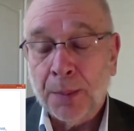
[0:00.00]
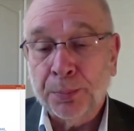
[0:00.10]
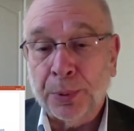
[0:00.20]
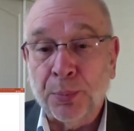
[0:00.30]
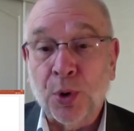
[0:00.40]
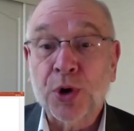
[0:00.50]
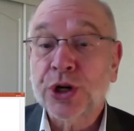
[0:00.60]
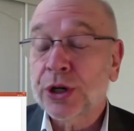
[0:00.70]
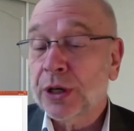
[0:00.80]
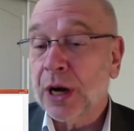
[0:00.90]

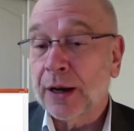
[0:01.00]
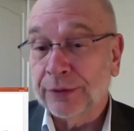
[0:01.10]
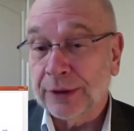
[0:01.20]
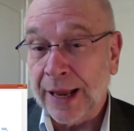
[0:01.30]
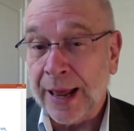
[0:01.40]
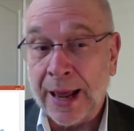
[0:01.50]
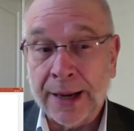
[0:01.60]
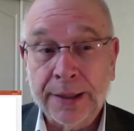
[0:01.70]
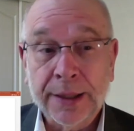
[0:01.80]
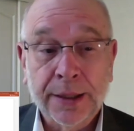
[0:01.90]
proportion of
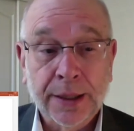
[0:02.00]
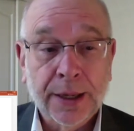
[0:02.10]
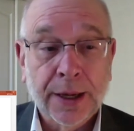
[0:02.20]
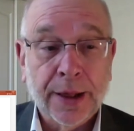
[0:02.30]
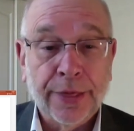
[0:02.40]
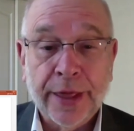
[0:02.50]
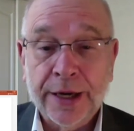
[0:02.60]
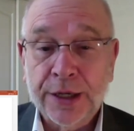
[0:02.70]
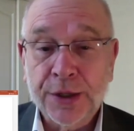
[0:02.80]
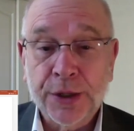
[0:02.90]
land
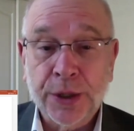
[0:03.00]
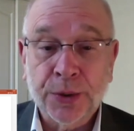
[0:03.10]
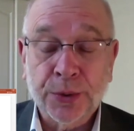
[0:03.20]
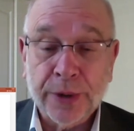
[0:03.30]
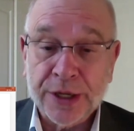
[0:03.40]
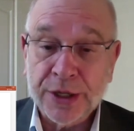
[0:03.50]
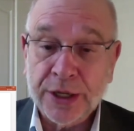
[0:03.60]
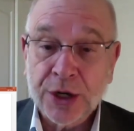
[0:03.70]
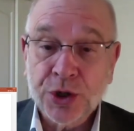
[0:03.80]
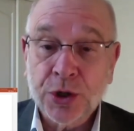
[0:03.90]
that is zoned
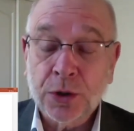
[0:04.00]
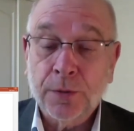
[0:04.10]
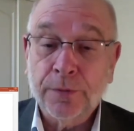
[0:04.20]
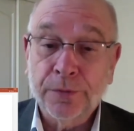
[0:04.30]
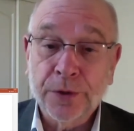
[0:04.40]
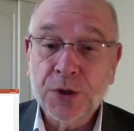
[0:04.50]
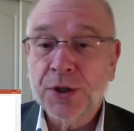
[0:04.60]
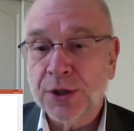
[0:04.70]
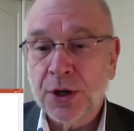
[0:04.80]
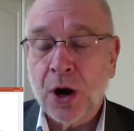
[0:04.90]
residential
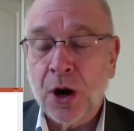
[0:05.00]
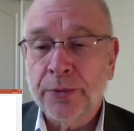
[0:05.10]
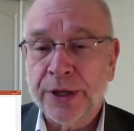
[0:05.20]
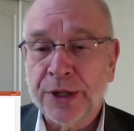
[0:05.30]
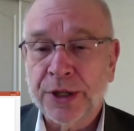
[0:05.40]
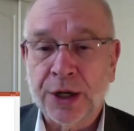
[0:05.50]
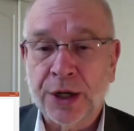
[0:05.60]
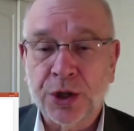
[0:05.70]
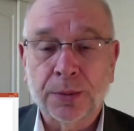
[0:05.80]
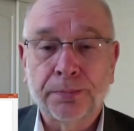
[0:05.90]
versus
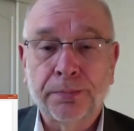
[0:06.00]
non-residential,